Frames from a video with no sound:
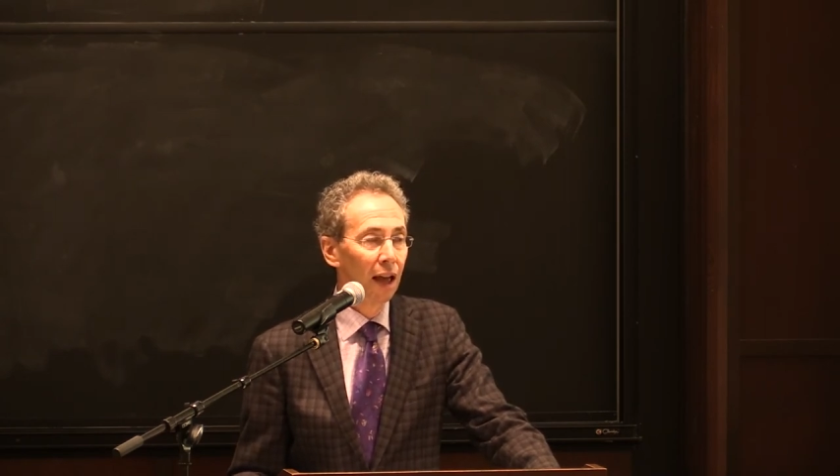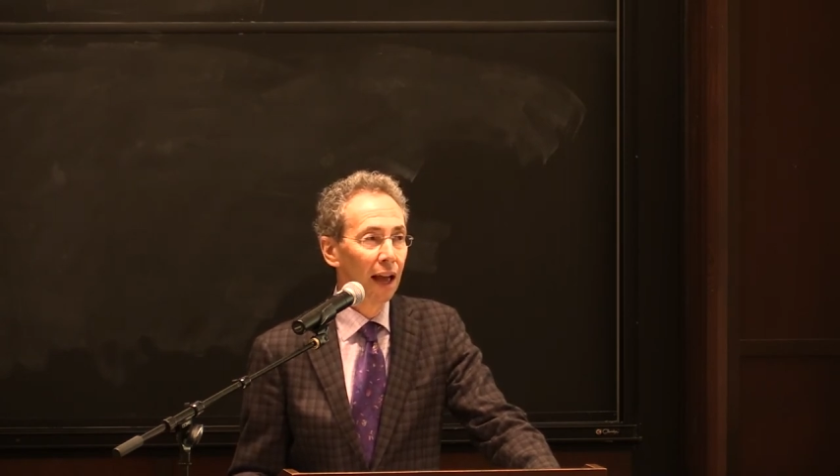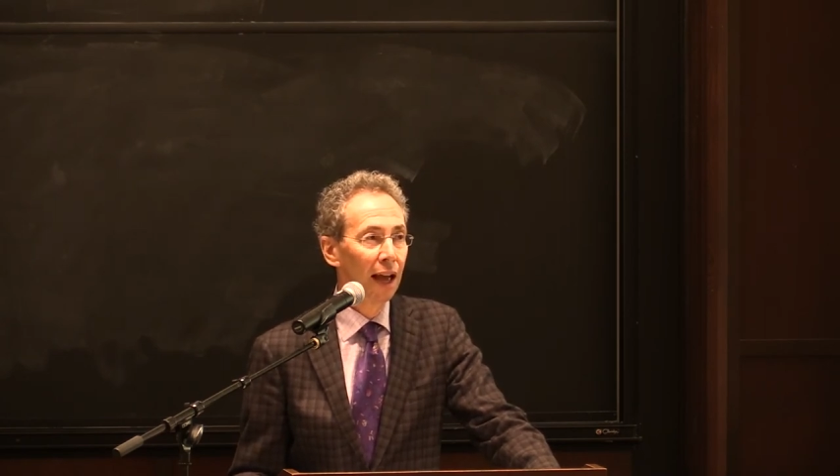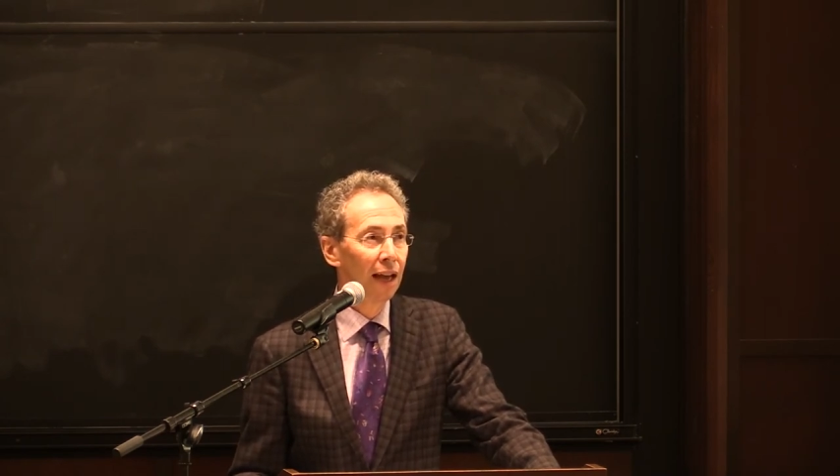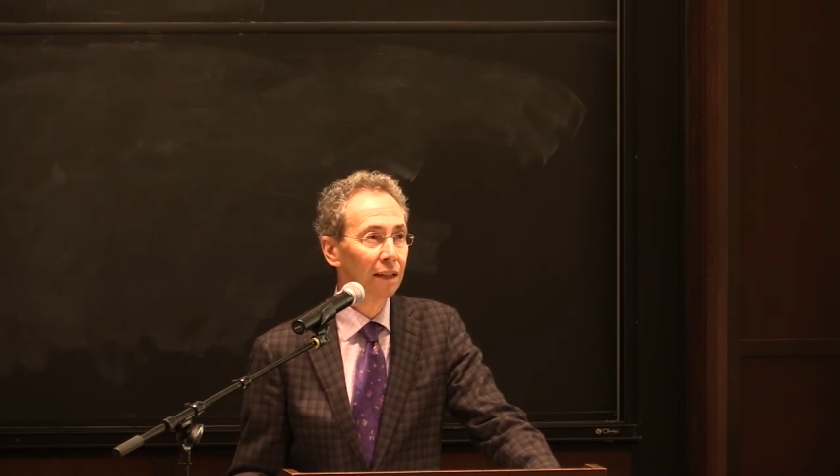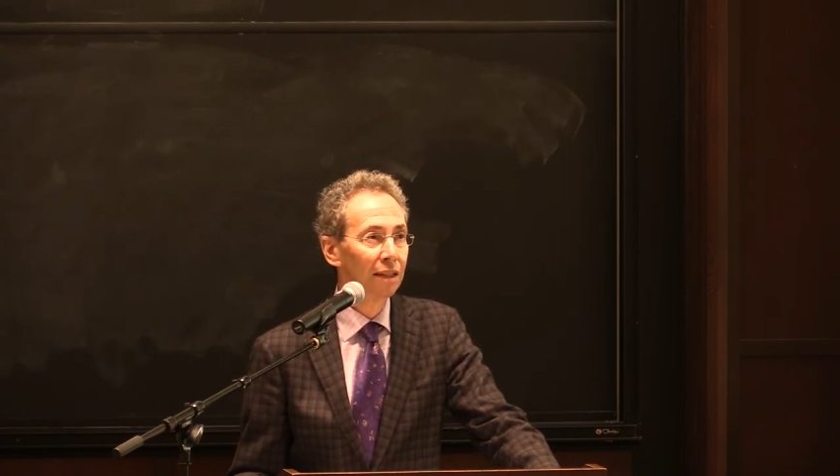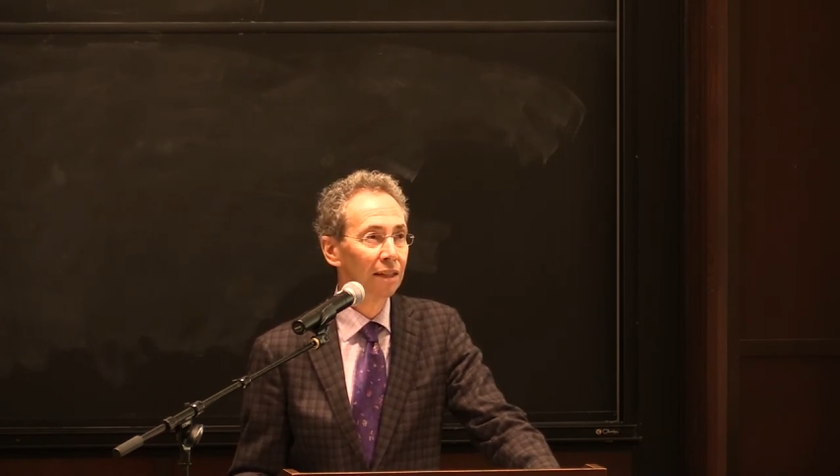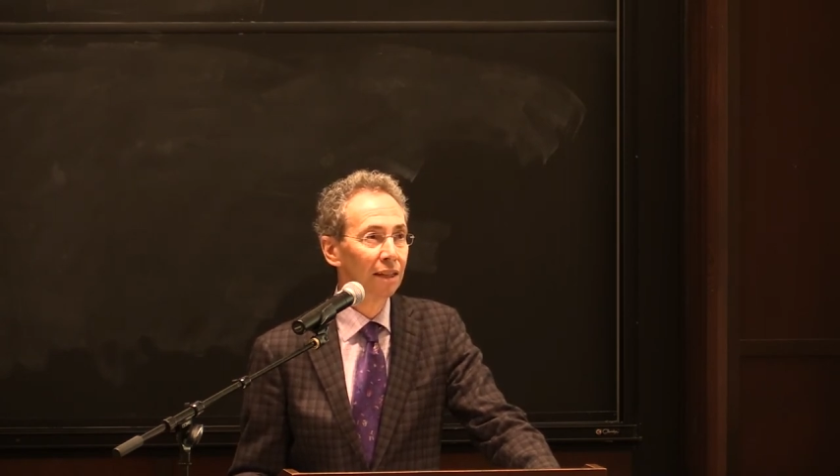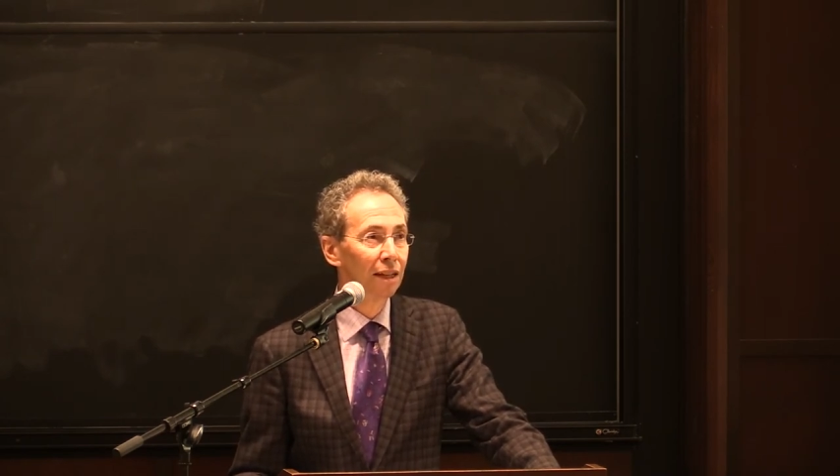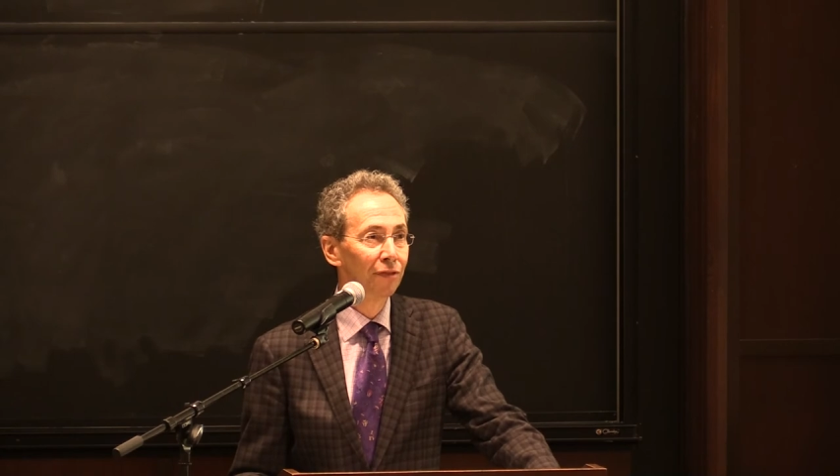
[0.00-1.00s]
And
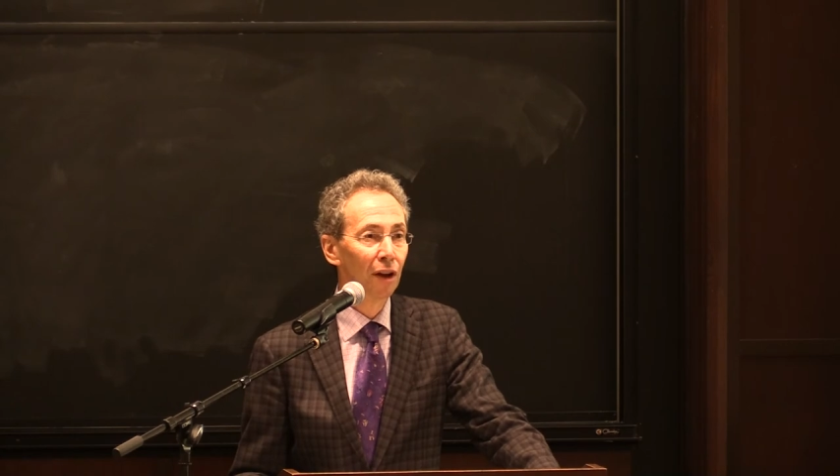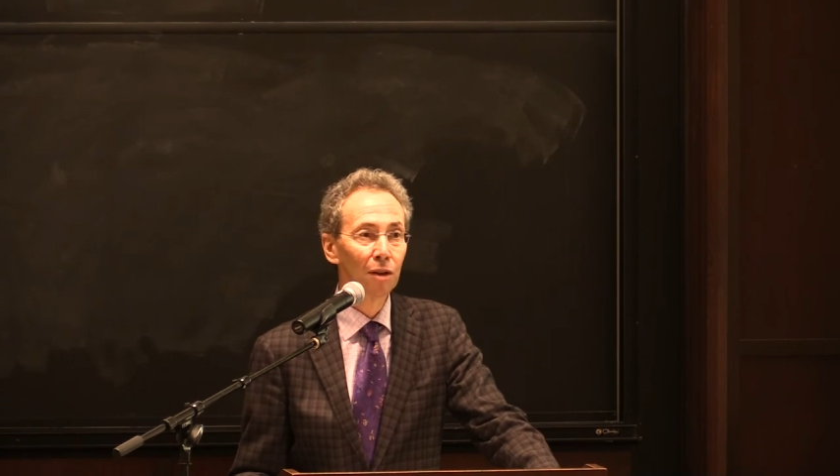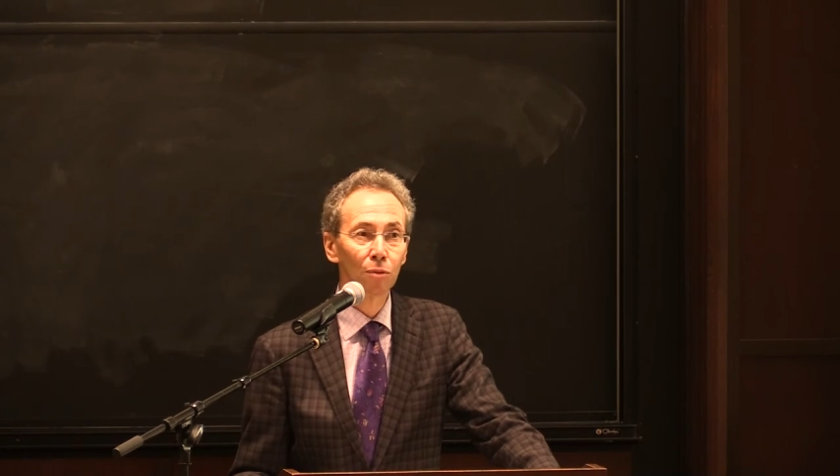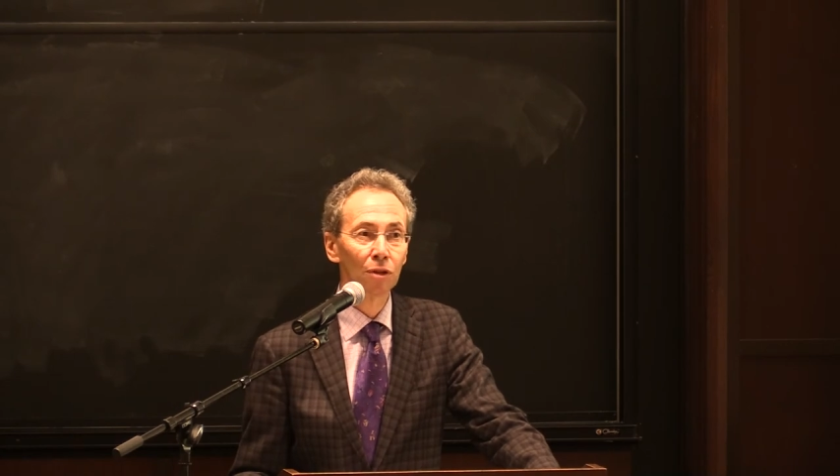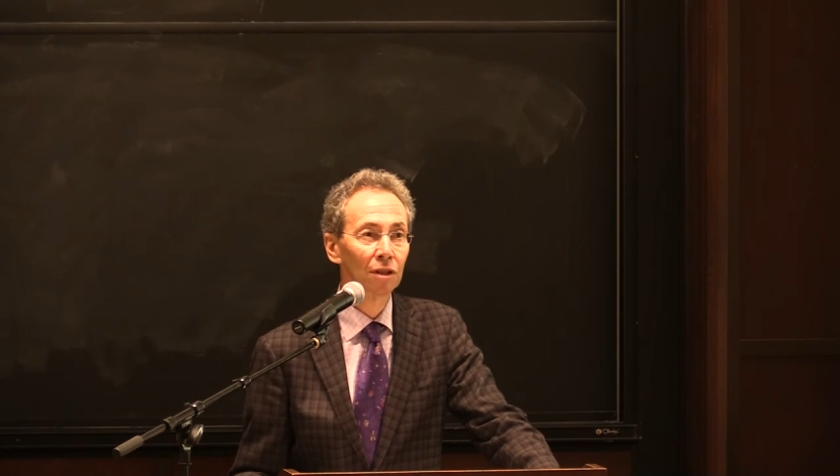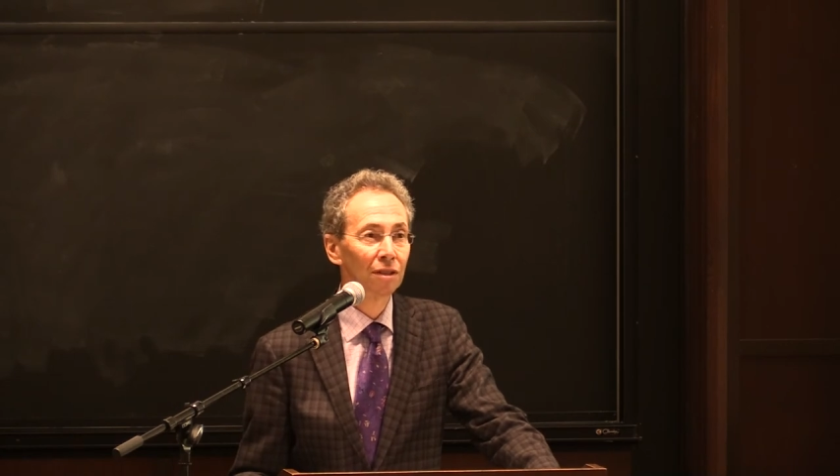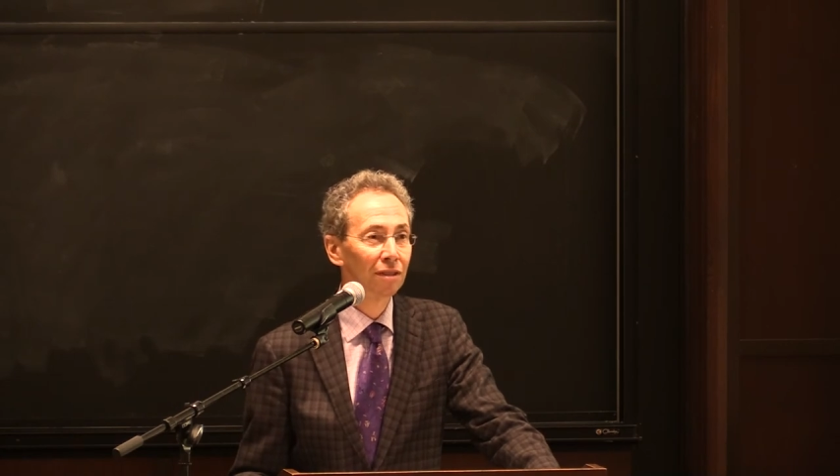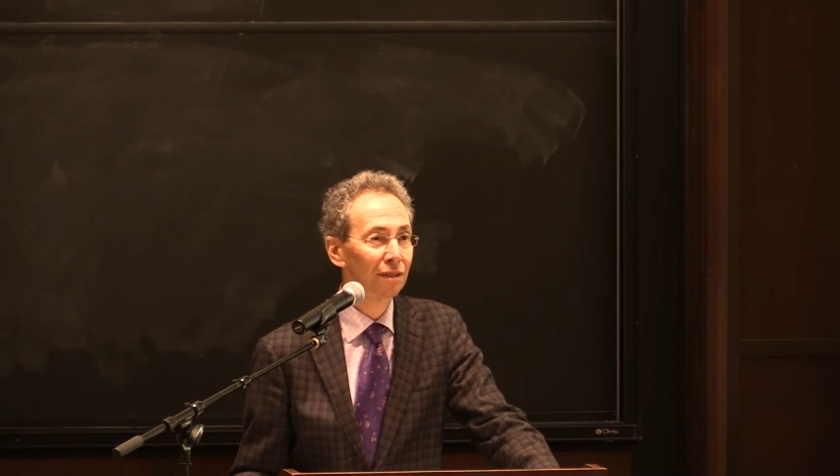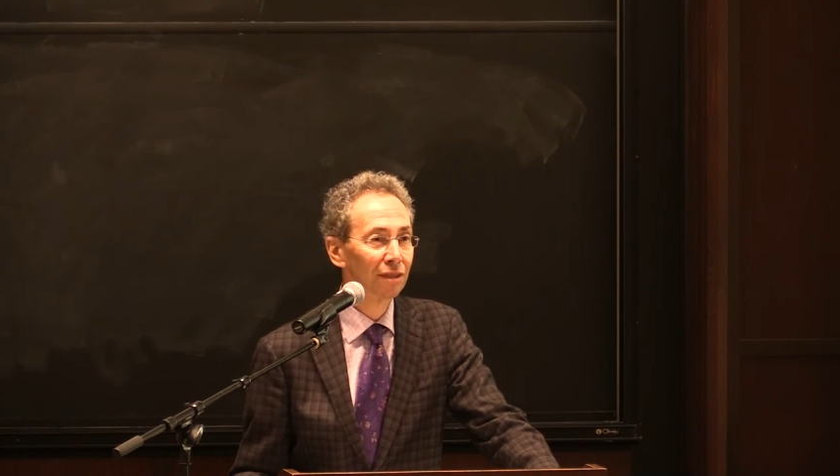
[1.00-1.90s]
if I were a